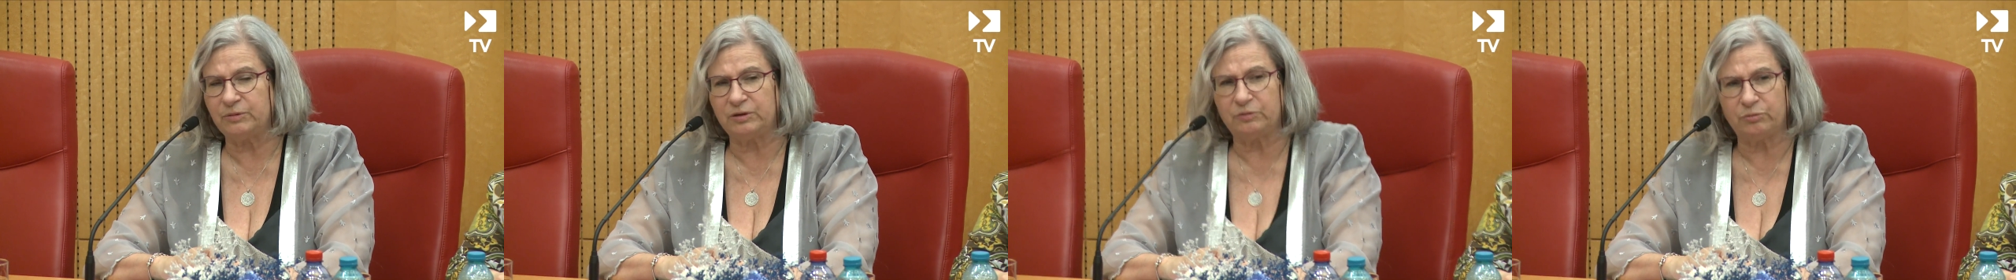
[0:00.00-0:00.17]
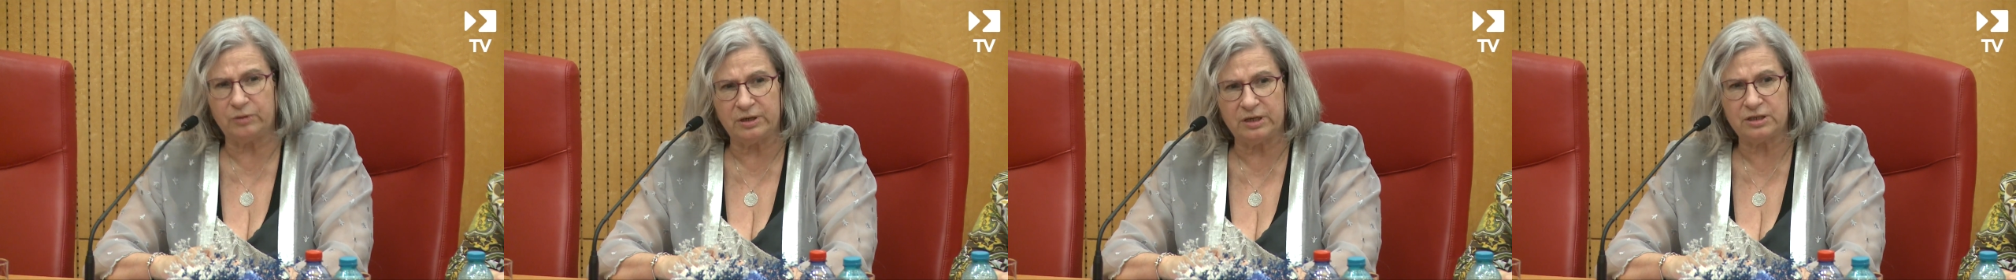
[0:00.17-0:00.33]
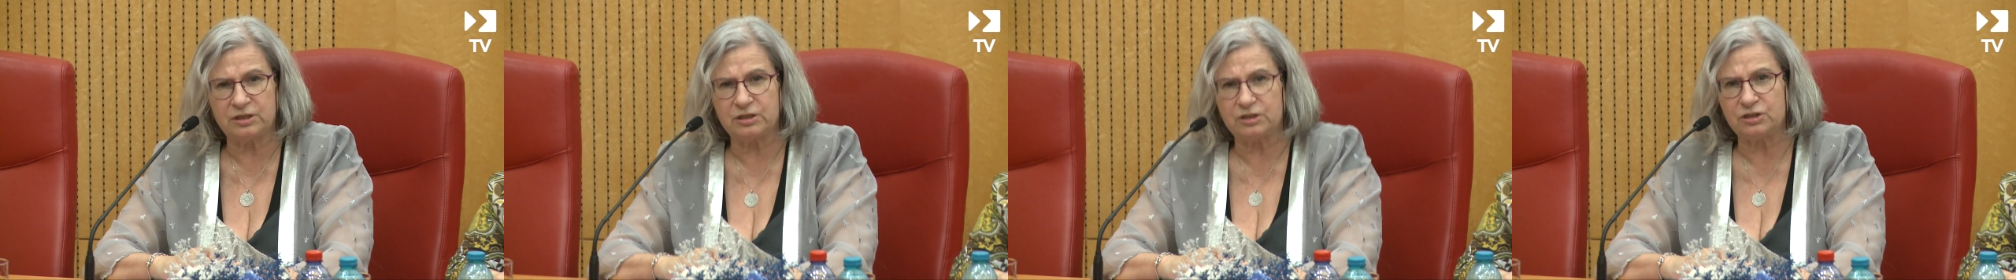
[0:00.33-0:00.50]

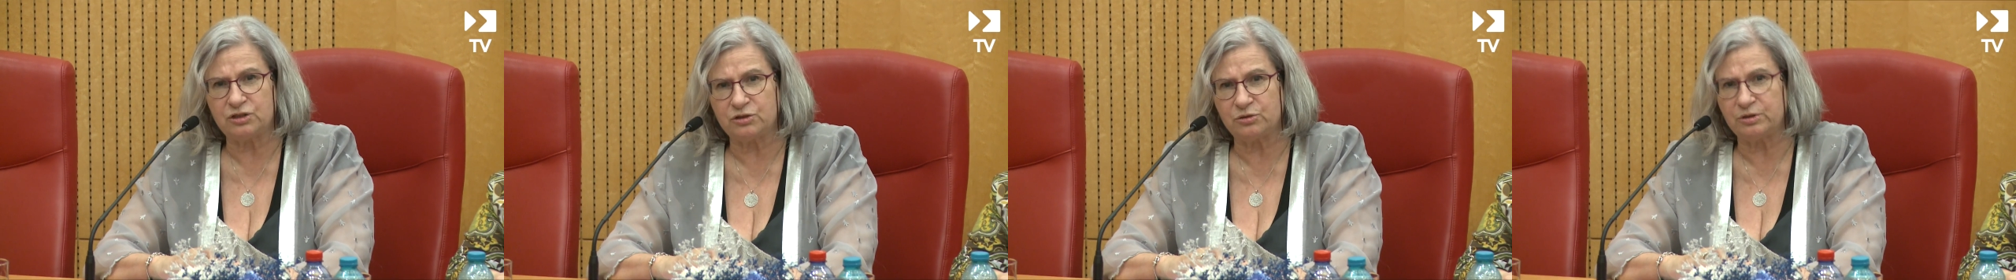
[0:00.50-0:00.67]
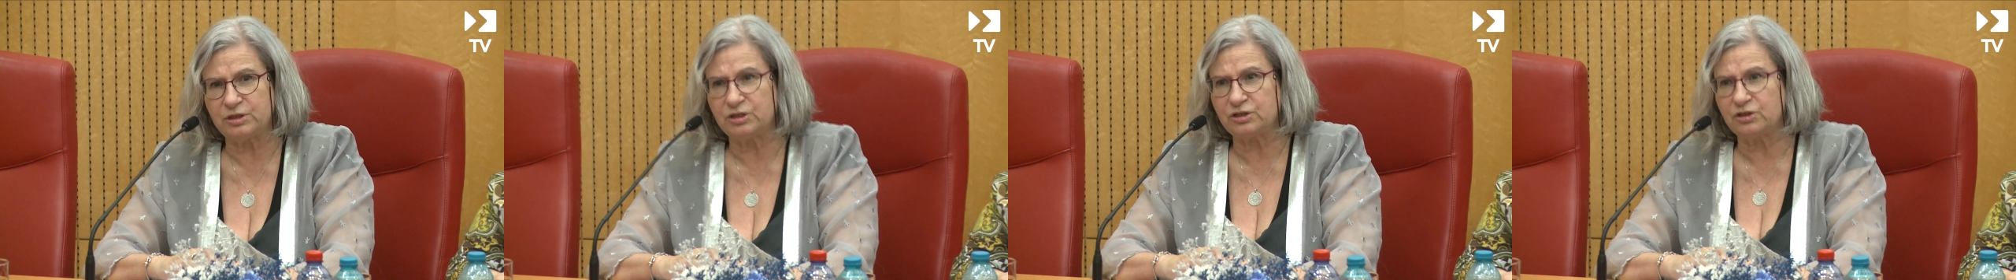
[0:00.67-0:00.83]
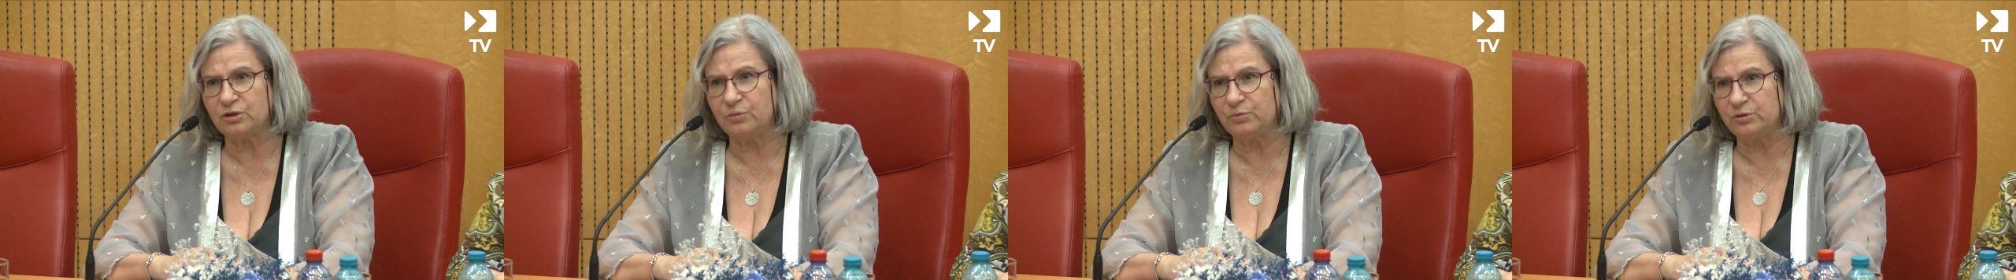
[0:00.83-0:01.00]
great
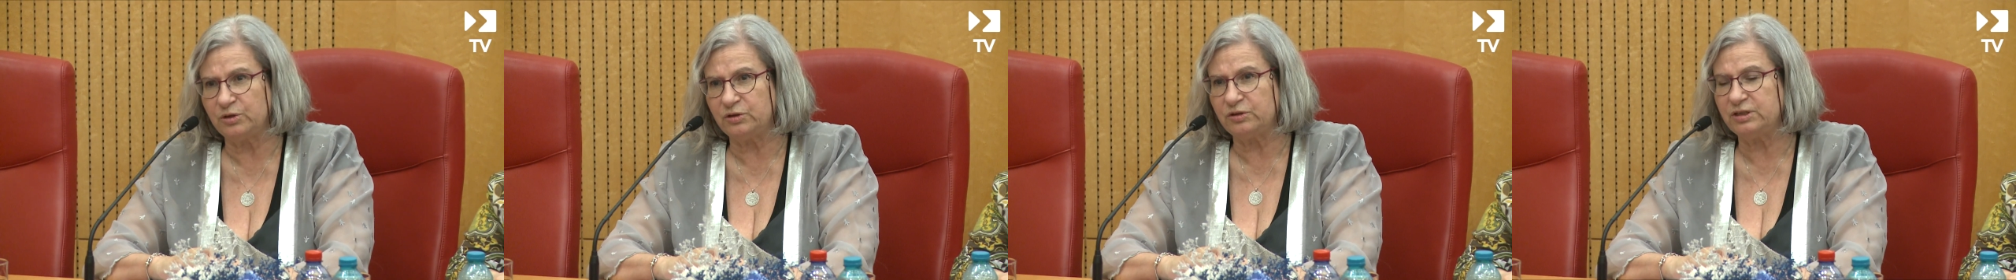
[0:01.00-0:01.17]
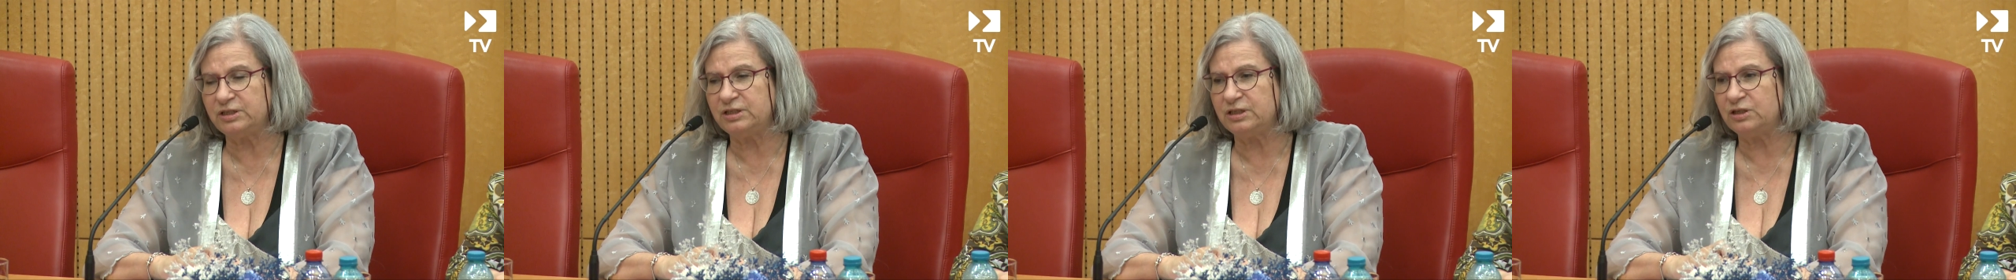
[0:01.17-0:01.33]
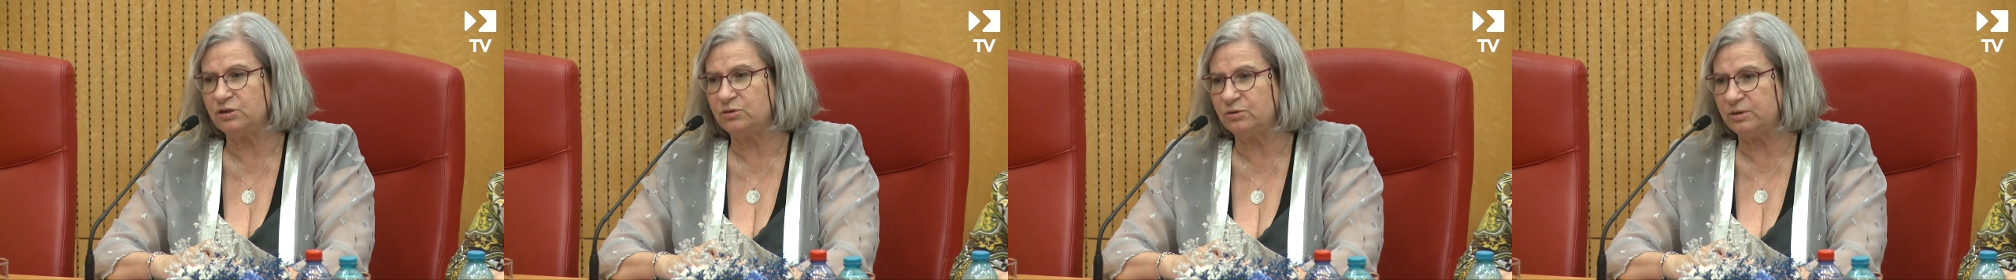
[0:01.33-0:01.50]
Jewish
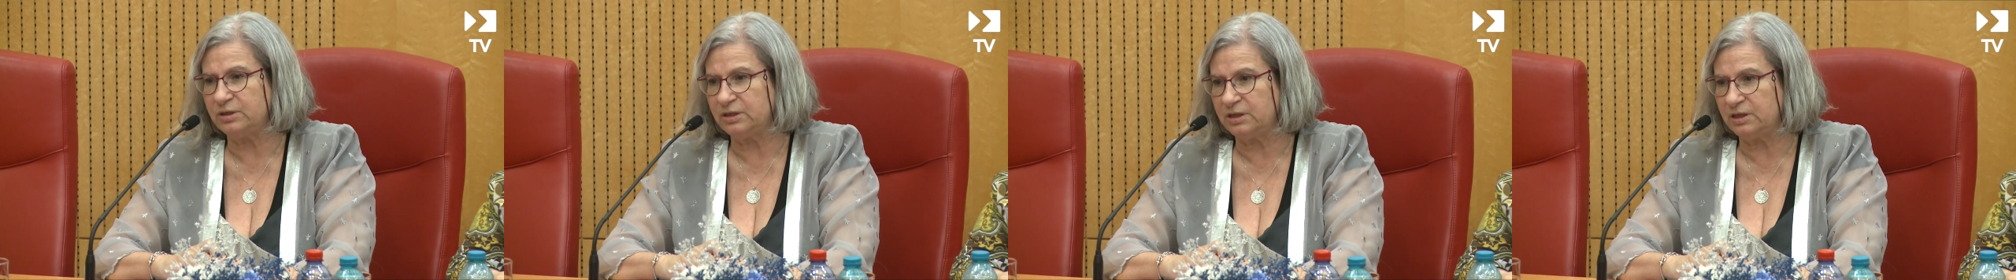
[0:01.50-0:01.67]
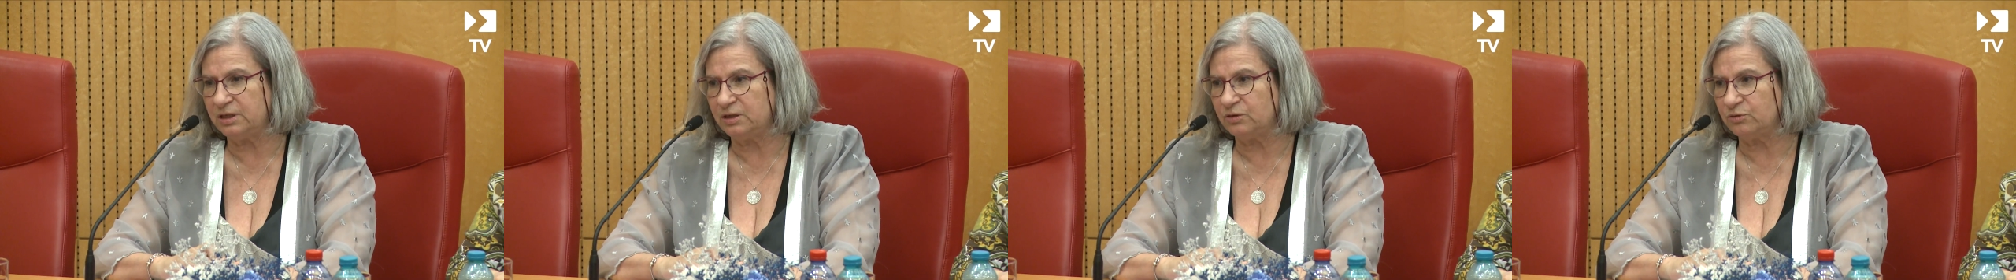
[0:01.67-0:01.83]
community today